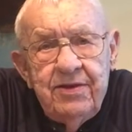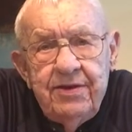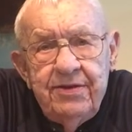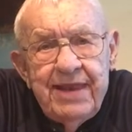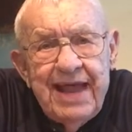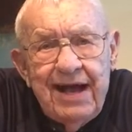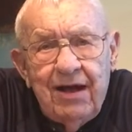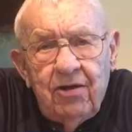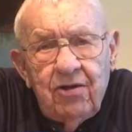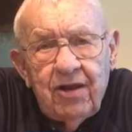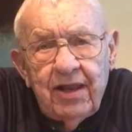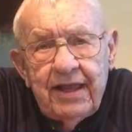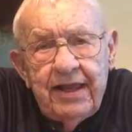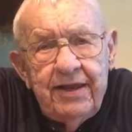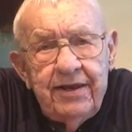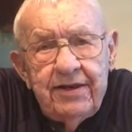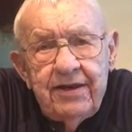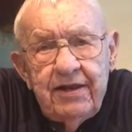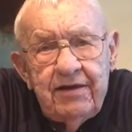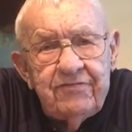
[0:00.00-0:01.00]

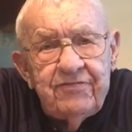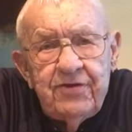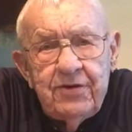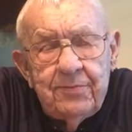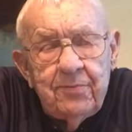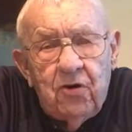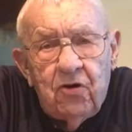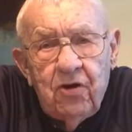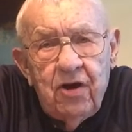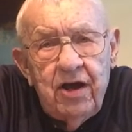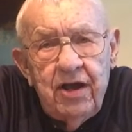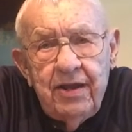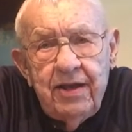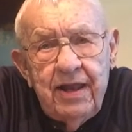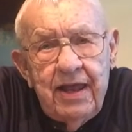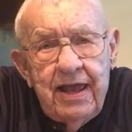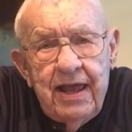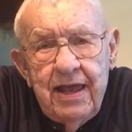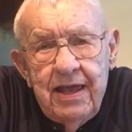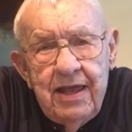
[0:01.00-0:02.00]
Dowling of Des
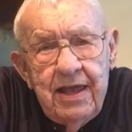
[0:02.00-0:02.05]
Moines